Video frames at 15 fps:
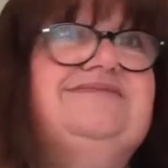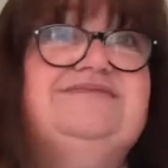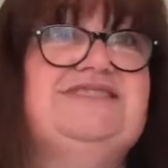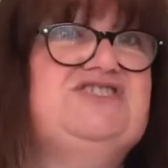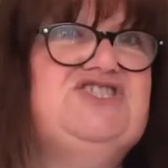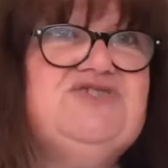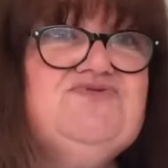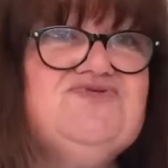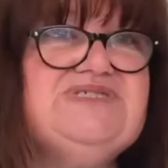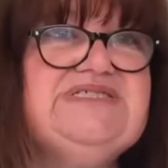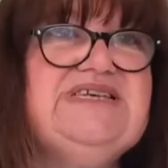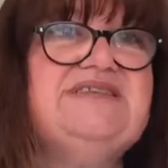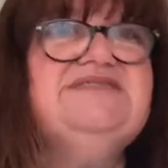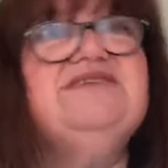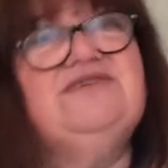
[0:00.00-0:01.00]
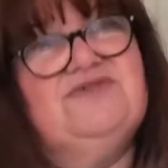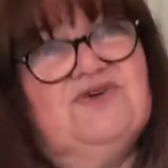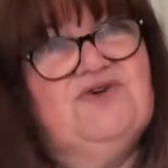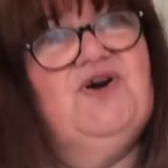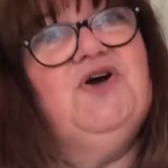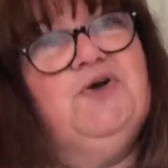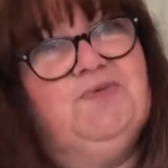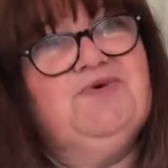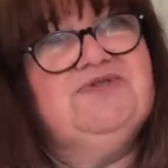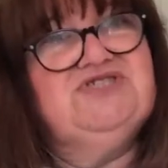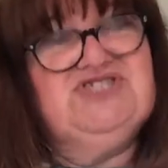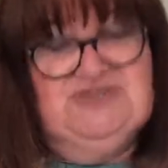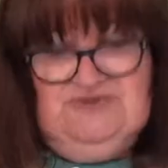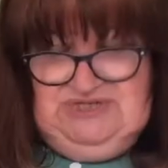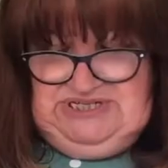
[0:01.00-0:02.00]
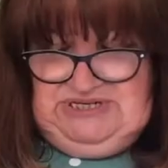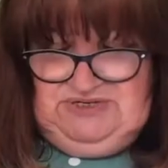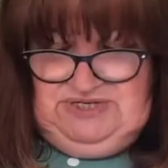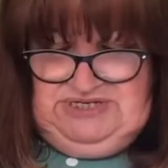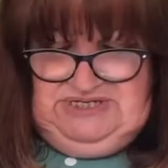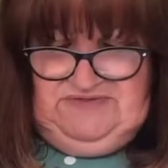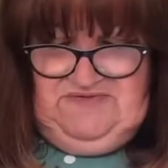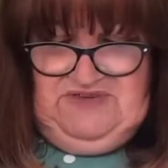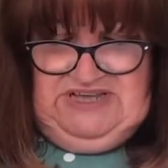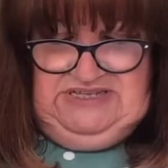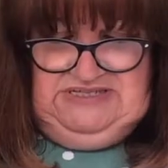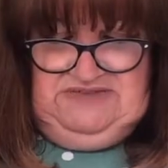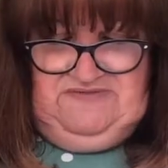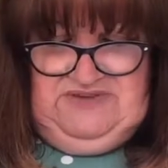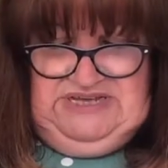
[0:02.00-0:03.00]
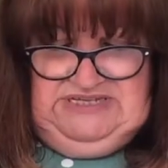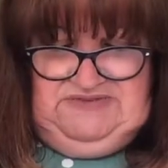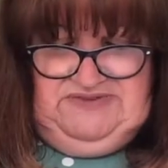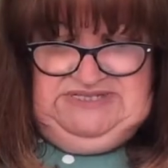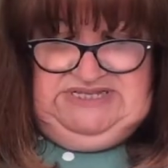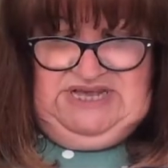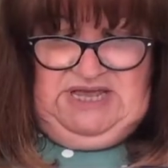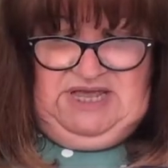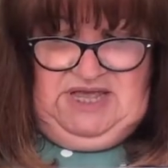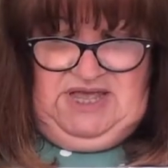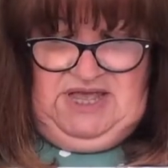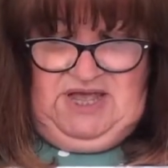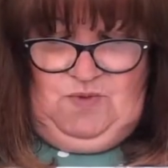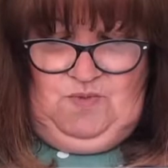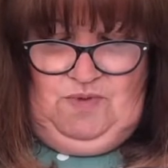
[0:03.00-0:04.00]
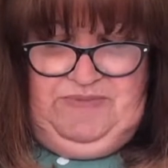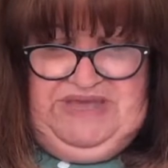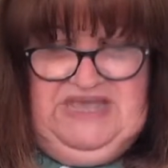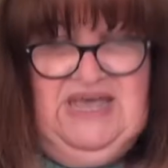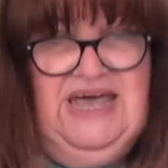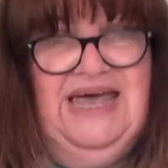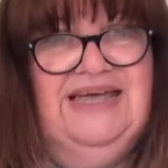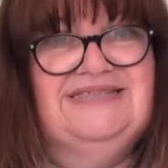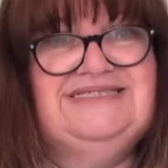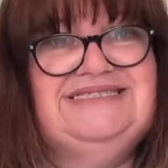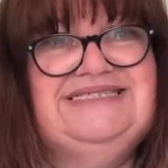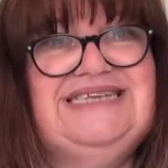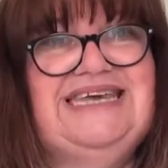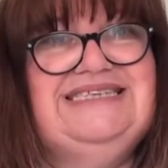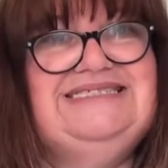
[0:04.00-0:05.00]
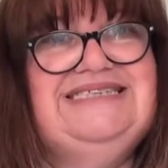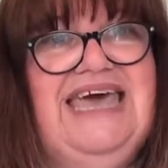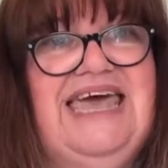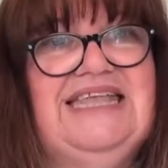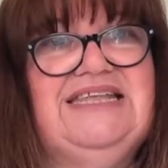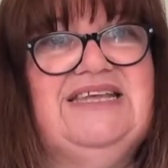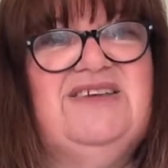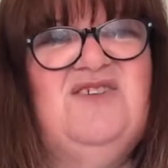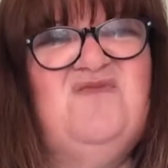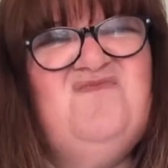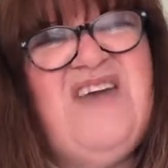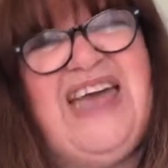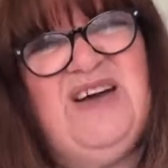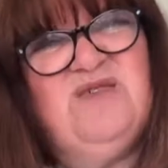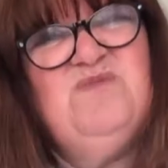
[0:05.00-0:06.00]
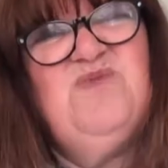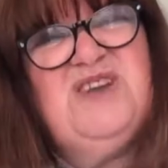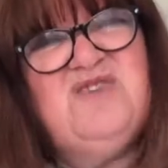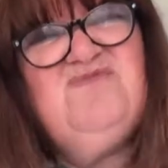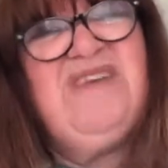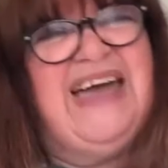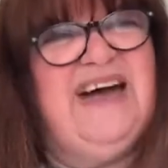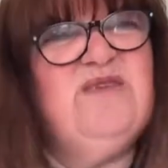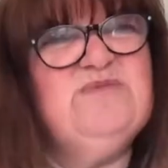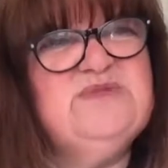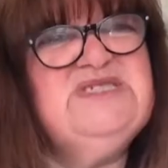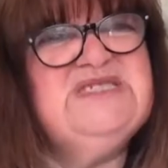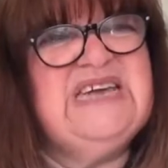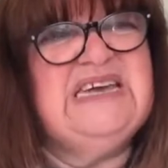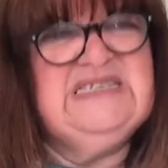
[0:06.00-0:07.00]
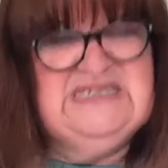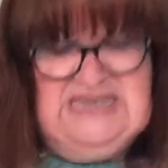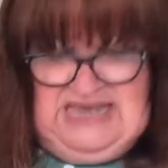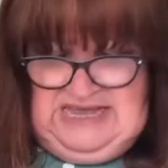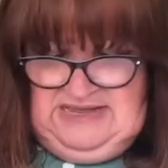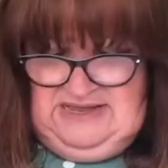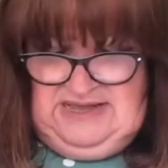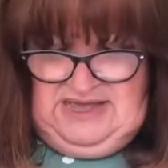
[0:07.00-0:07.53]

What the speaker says: children's centre, either at your home or the children's centre. It's a face-to-face visit. Will be at day 10, around day 10,